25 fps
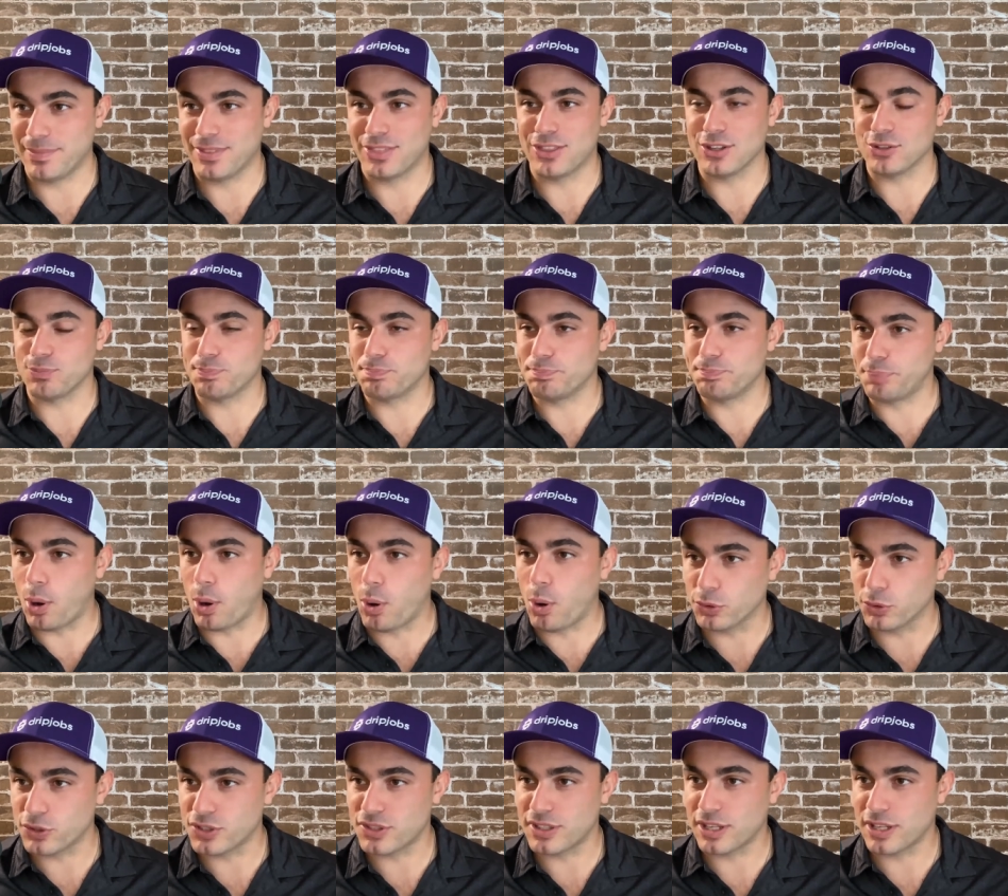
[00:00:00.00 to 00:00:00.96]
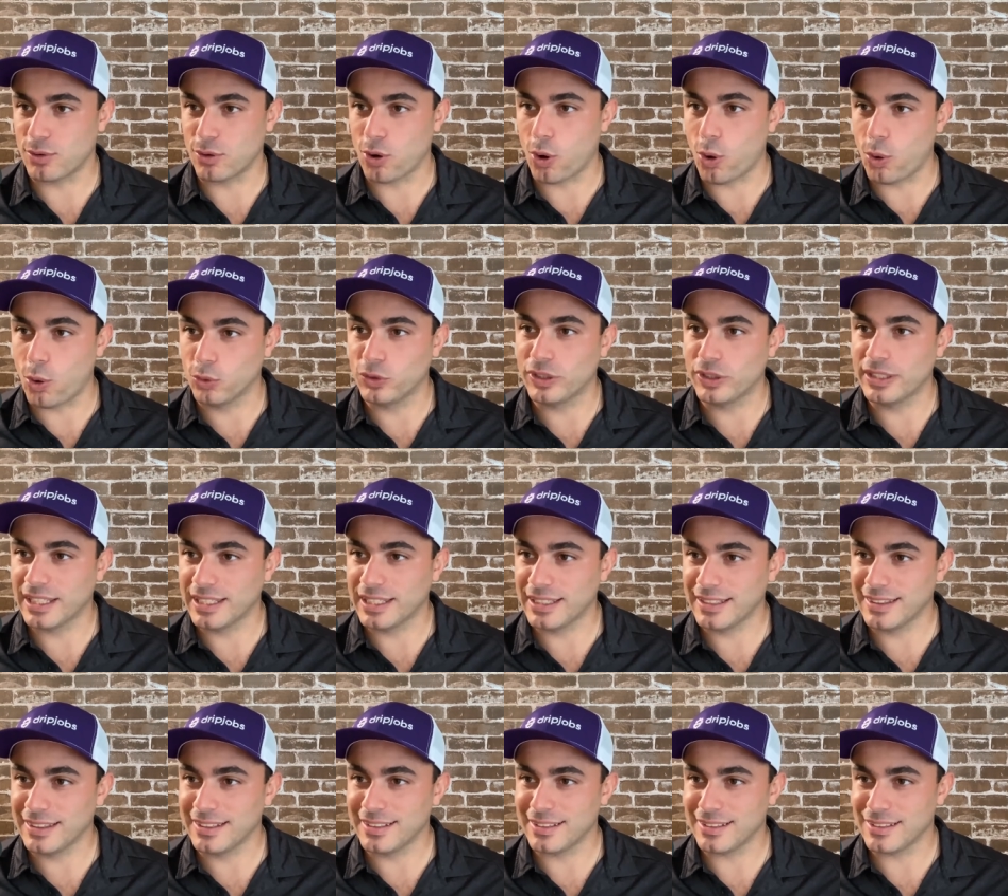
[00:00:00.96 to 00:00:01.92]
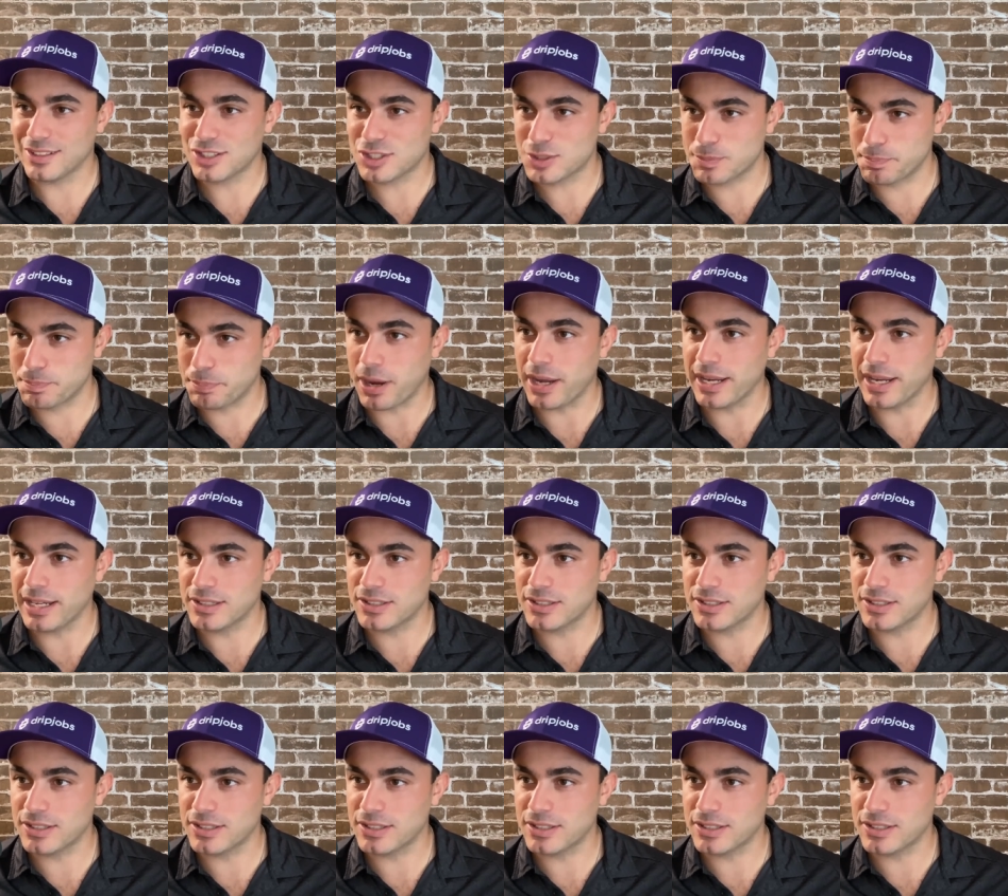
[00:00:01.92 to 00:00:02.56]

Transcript: The bolts that are holding in the spike.